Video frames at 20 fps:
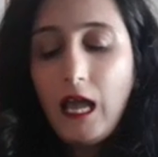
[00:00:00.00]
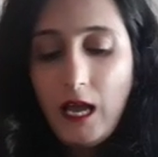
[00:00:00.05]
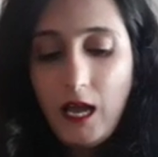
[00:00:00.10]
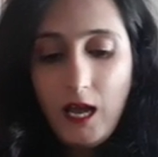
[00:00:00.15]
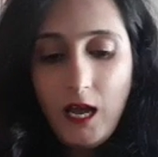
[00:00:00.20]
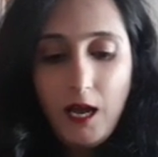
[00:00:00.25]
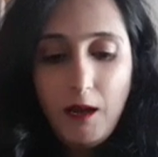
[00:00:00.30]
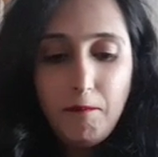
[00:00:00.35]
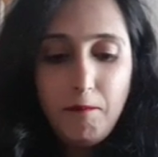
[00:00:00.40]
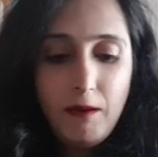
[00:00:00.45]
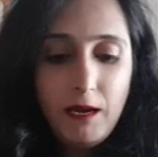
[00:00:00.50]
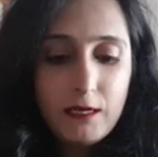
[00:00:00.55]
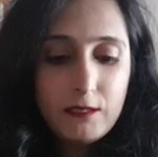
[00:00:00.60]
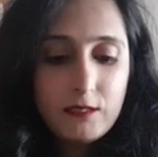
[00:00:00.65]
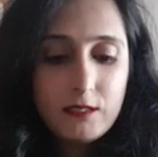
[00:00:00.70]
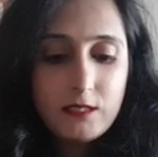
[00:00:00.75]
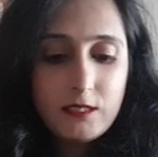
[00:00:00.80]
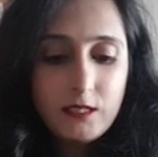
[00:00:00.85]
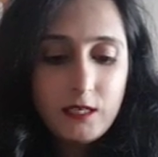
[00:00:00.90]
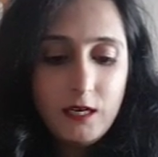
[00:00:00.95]

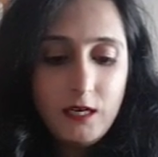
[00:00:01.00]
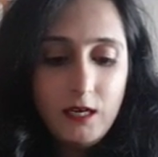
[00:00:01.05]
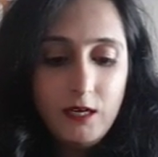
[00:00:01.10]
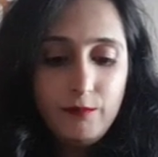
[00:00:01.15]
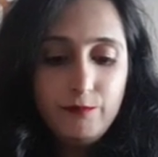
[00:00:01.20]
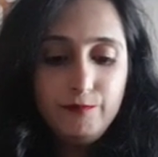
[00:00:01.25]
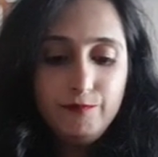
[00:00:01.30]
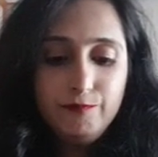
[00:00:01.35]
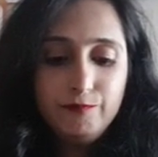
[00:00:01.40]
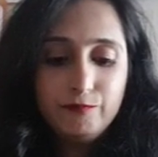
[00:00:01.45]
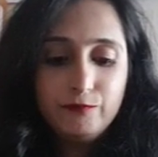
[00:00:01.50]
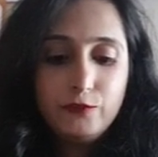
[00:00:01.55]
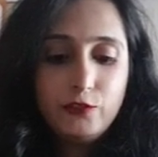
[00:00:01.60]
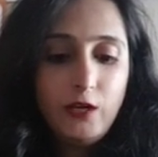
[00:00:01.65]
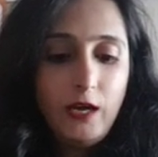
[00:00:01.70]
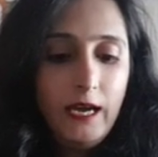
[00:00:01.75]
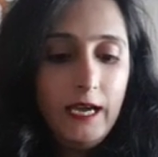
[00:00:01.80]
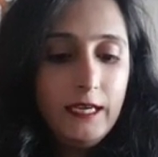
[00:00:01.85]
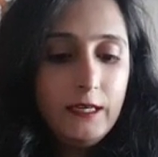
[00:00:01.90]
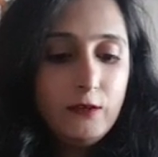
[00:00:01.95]

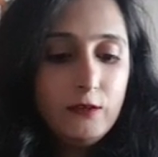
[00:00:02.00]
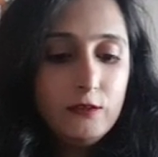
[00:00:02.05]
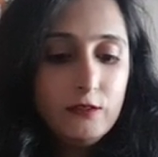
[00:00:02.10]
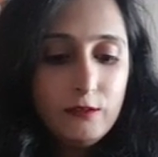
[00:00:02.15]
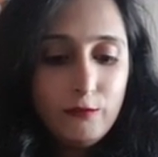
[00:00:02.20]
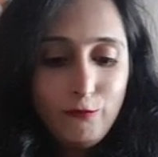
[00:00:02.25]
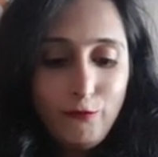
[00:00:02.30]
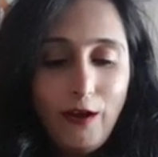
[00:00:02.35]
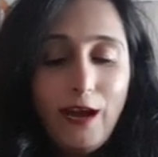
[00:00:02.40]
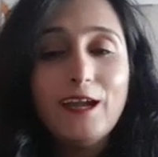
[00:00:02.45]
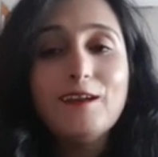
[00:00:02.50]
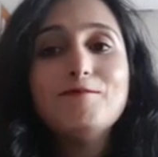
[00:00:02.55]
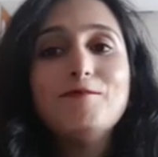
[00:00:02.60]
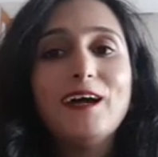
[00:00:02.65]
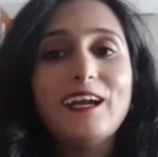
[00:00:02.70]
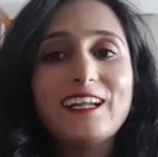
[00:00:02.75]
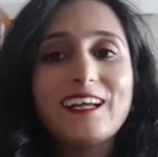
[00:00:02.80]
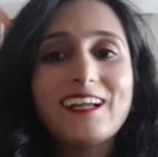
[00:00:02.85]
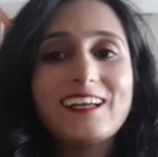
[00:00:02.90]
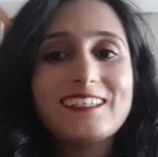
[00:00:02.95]
So I couldn't find
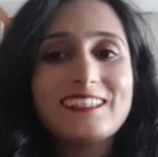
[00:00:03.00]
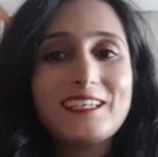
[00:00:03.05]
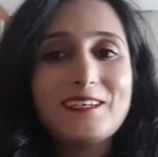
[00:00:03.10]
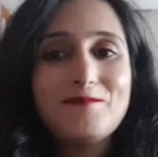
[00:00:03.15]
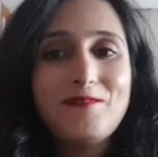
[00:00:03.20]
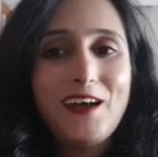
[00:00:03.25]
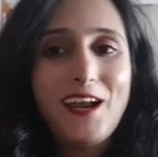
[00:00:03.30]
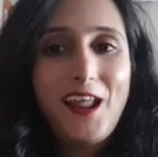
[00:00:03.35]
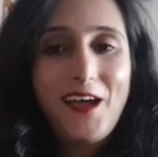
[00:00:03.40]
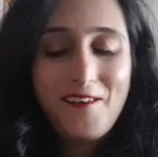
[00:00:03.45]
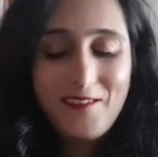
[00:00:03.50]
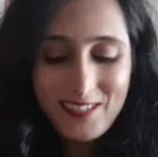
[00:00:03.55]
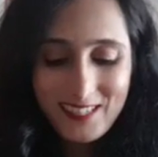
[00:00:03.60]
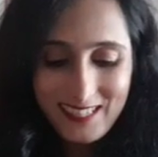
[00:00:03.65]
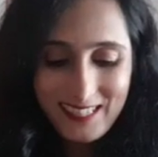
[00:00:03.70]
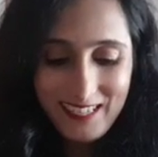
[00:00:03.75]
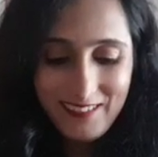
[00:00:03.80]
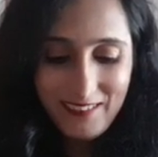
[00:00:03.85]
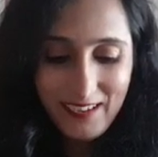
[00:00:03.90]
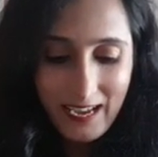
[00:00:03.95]
medical tape while I was
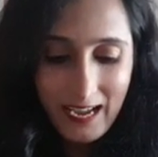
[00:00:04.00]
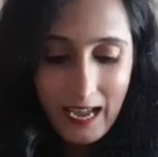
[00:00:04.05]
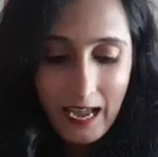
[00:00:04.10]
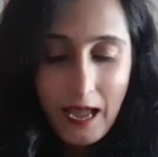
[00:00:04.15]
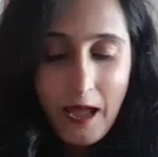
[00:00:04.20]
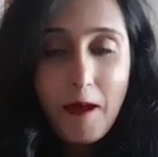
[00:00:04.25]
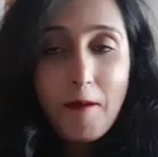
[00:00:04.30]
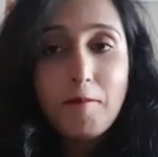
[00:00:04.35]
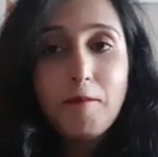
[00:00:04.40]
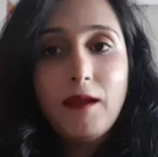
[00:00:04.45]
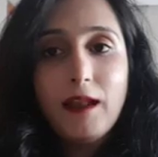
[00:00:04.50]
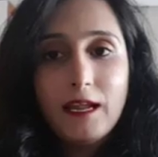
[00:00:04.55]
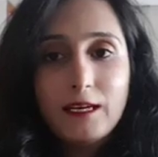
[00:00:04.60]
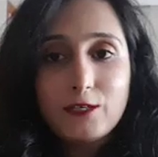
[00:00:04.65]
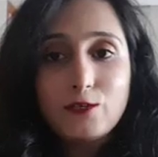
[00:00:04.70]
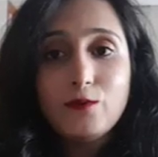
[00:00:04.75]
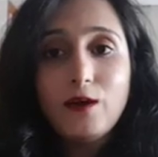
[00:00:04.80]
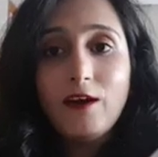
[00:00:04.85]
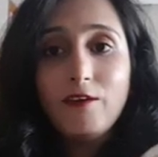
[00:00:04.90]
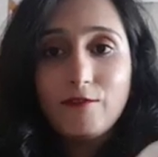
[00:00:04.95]
leaving, but I
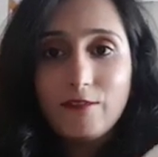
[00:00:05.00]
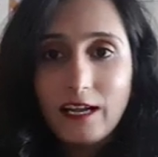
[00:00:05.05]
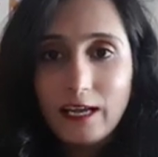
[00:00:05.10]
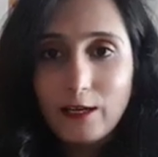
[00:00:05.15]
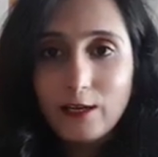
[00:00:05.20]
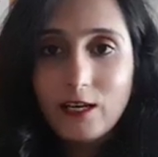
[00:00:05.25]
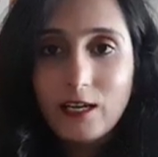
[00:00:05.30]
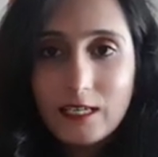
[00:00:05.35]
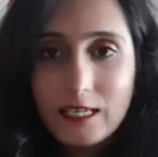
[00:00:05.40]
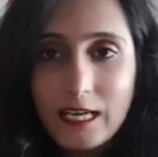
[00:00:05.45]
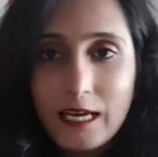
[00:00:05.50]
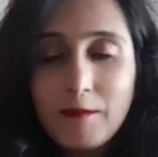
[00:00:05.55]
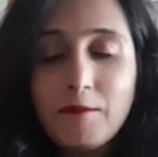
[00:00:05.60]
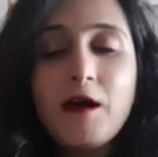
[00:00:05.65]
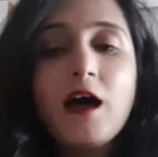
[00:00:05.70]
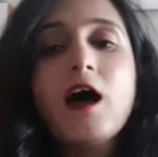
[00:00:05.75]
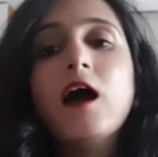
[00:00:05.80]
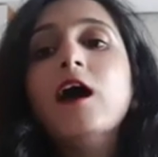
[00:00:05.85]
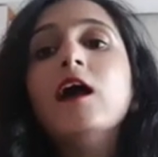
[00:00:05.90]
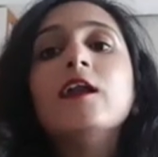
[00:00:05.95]
do have regular
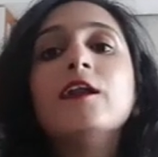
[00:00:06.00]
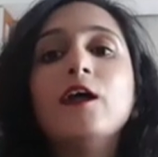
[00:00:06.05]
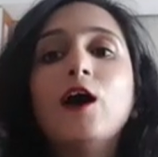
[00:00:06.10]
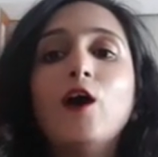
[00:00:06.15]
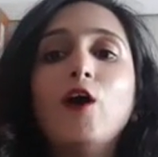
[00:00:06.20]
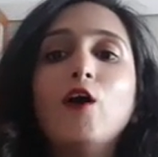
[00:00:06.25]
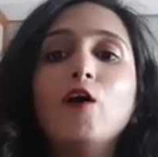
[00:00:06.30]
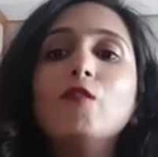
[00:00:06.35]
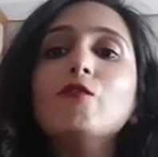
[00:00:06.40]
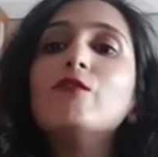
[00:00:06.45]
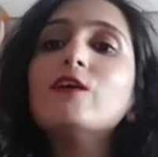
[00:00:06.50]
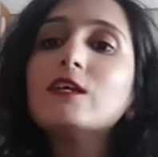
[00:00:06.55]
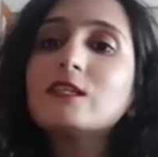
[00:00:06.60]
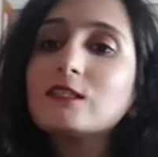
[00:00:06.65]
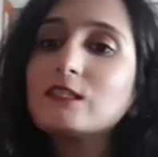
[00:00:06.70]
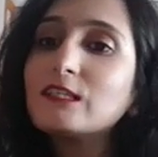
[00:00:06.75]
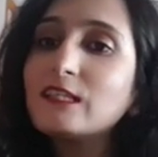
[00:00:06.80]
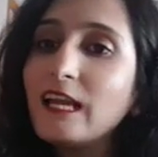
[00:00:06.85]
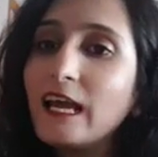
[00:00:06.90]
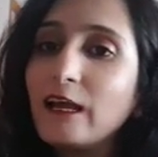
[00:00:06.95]
tape. Now
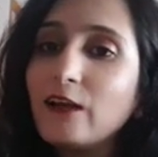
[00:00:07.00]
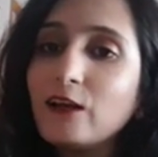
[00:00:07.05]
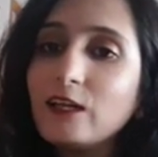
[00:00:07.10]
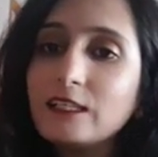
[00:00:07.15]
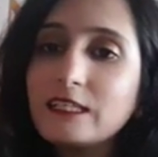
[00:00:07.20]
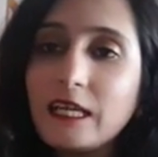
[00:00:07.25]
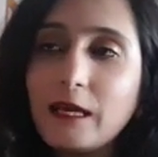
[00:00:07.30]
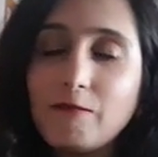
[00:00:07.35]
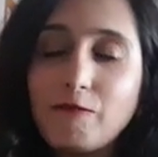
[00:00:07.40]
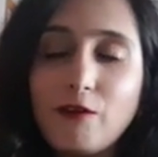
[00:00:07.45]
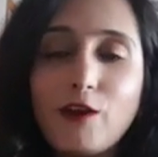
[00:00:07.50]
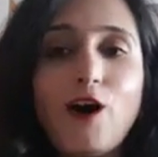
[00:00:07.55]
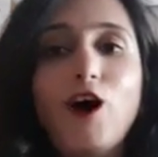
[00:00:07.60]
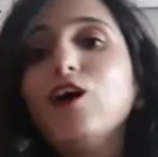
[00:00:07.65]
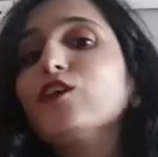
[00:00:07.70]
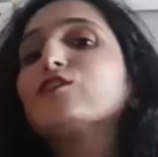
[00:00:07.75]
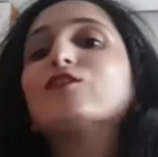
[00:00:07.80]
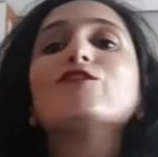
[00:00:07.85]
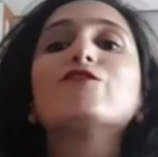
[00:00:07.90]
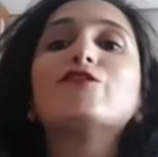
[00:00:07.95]
this regular tape will
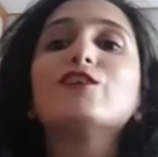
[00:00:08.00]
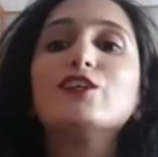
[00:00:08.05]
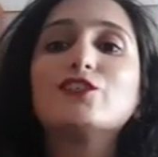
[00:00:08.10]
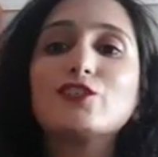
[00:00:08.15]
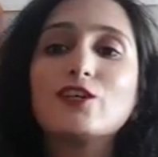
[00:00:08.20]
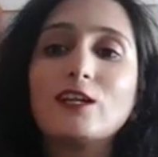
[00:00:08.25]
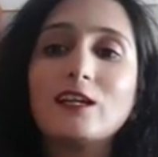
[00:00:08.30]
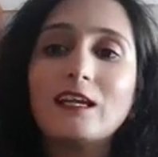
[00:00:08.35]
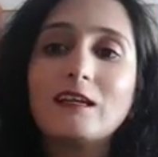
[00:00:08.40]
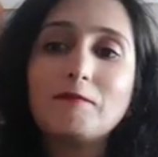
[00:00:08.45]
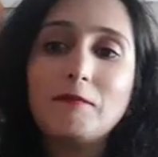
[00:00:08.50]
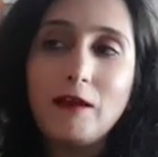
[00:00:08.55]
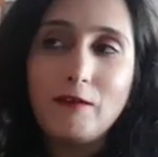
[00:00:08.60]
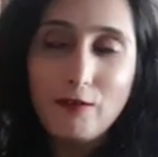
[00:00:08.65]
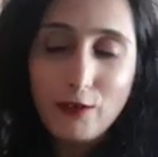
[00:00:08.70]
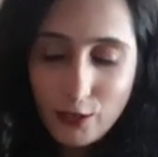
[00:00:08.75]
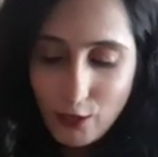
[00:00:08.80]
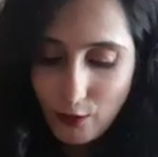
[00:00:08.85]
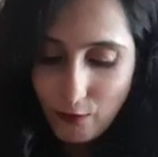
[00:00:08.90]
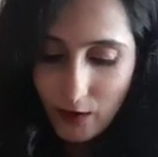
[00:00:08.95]
also feature in my
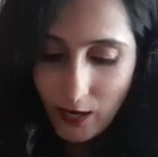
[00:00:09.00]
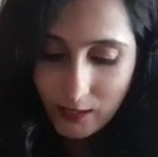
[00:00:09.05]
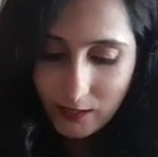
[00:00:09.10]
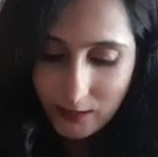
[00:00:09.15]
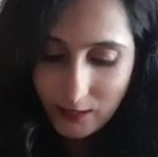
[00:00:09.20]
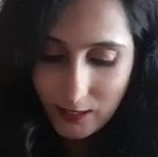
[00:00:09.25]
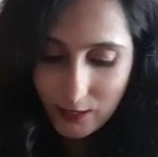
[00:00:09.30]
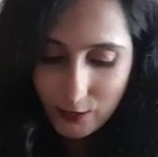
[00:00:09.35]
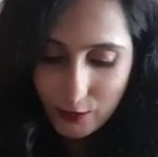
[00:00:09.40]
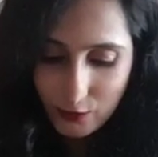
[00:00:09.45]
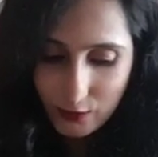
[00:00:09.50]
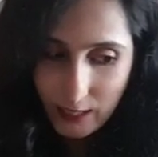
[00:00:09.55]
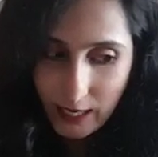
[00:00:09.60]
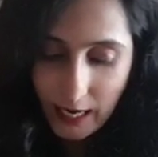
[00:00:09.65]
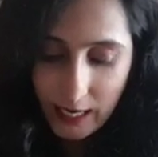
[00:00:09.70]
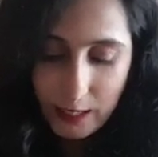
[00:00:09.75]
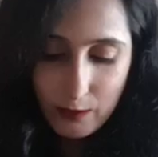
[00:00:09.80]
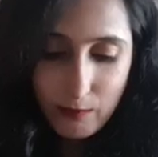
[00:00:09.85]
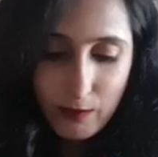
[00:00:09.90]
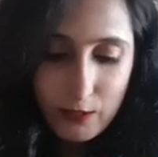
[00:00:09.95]
video of other things to
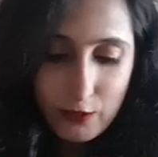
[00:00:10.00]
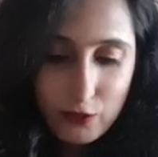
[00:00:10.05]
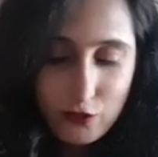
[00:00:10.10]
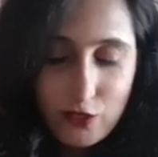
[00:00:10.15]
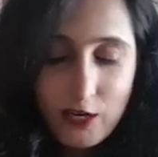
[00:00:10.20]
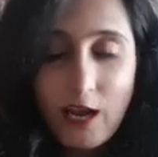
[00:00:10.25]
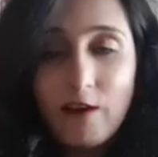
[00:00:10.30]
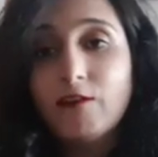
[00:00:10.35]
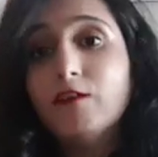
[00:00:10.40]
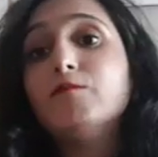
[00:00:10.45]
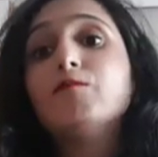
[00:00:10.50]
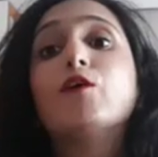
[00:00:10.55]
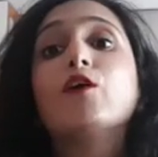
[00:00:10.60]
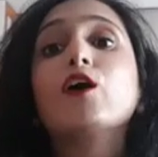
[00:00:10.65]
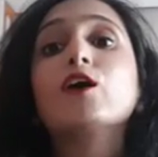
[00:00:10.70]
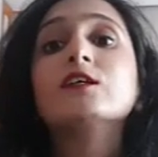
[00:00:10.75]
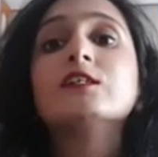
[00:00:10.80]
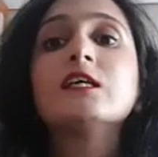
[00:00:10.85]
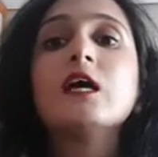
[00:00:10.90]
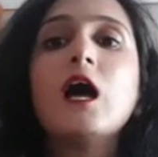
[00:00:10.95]
carry when you travel,
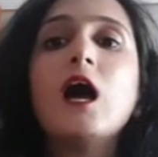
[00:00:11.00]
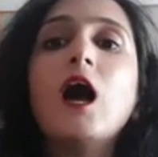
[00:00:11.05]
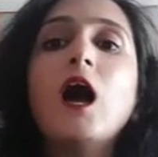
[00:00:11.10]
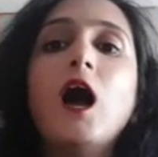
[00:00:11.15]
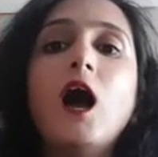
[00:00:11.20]
because